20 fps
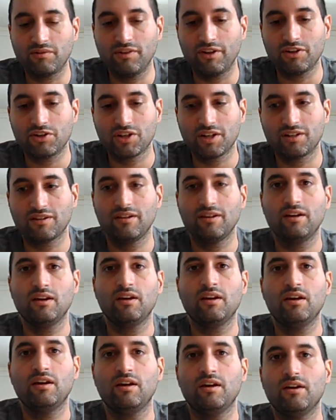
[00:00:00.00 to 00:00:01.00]
efficient.
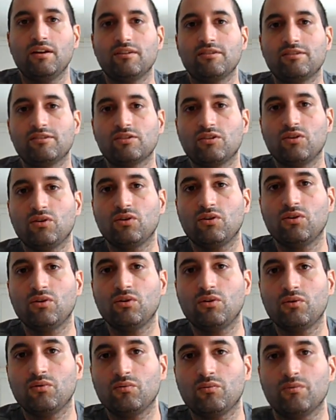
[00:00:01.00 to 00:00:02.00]

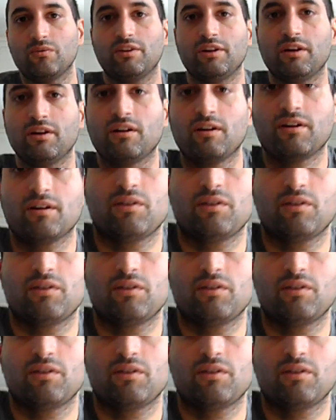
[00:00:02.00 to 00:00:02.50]
So there